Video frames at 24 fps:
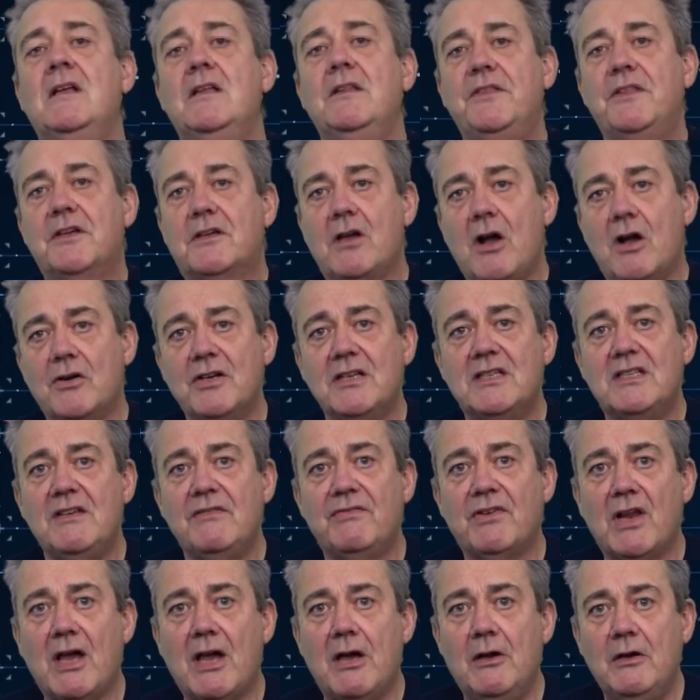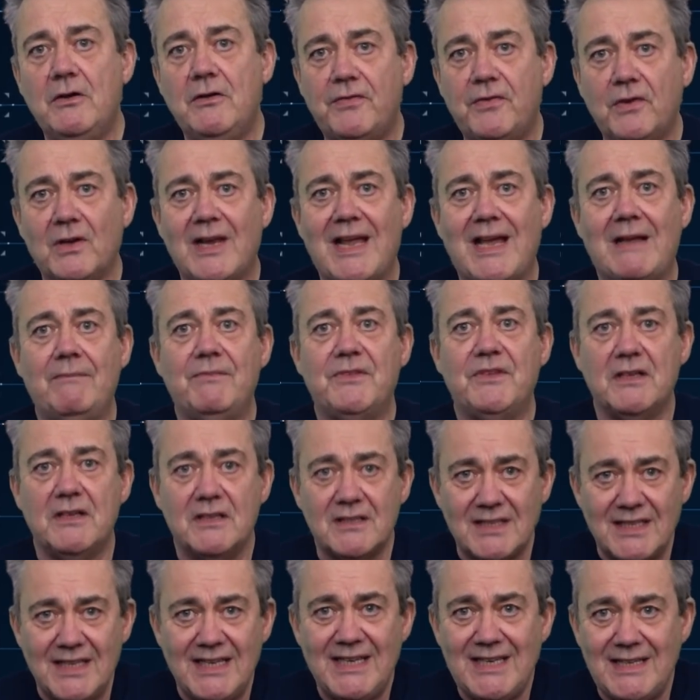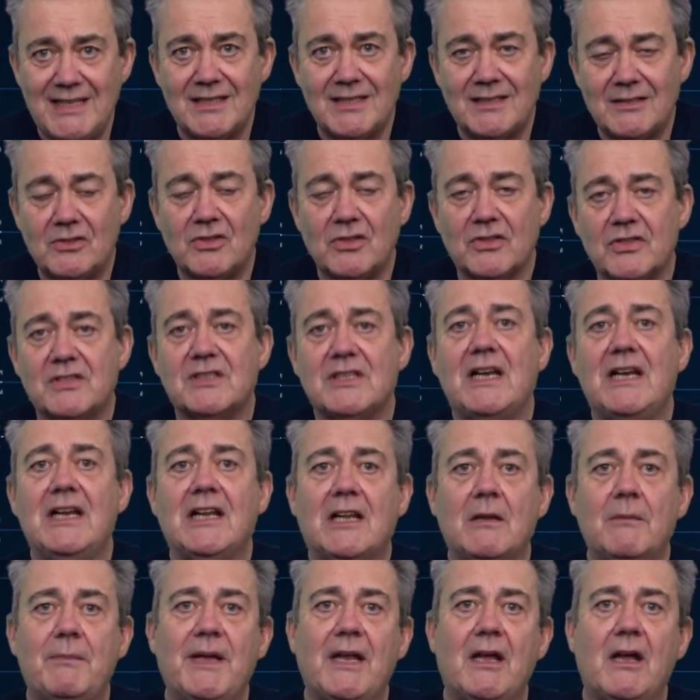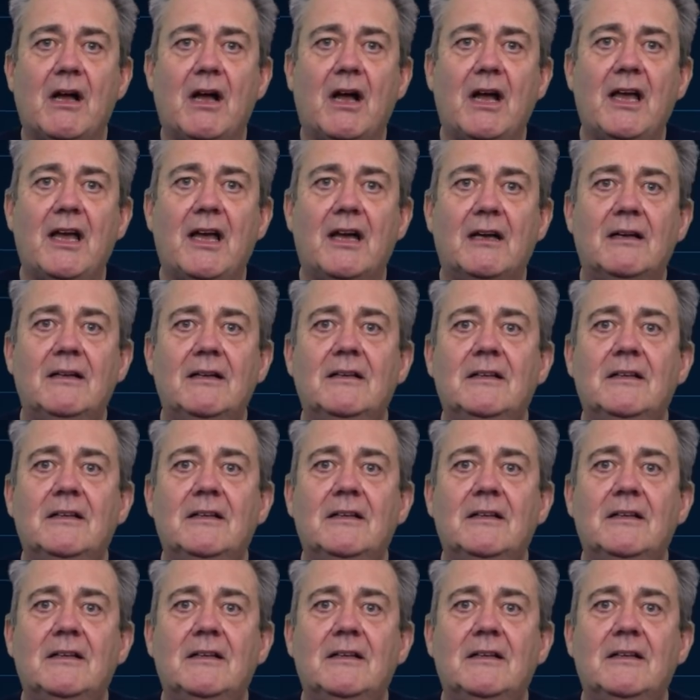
the cognitive load for lambdas is just a little bit higher.